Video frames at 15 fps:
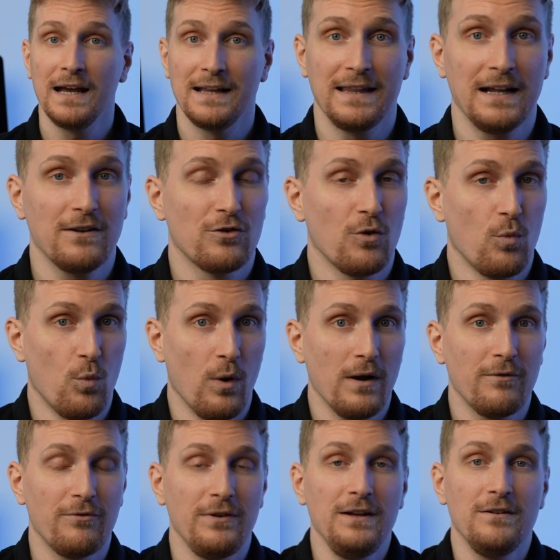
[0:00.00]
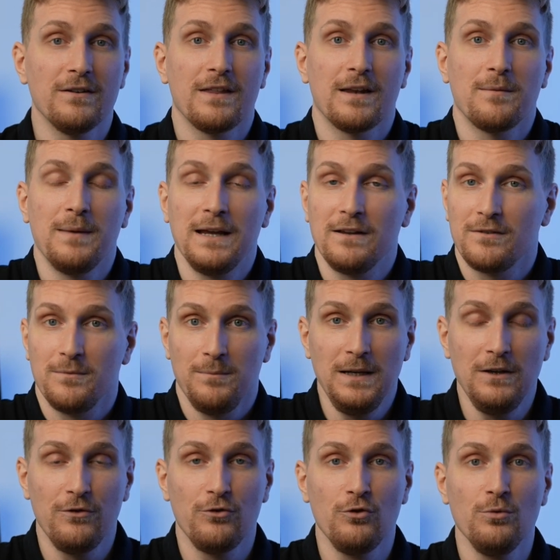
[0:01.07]
And that's one feature that makes
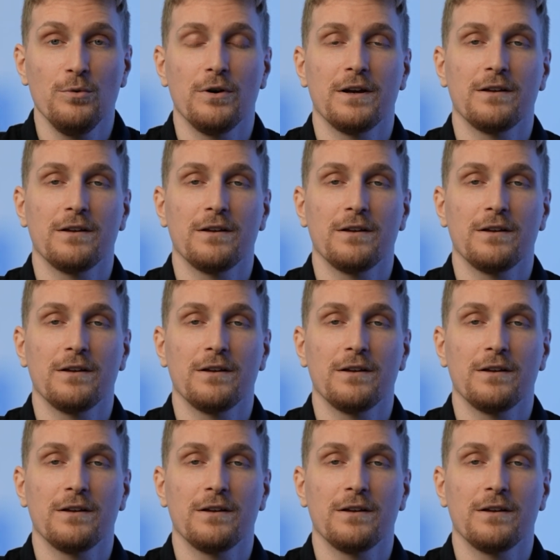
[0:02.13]
me super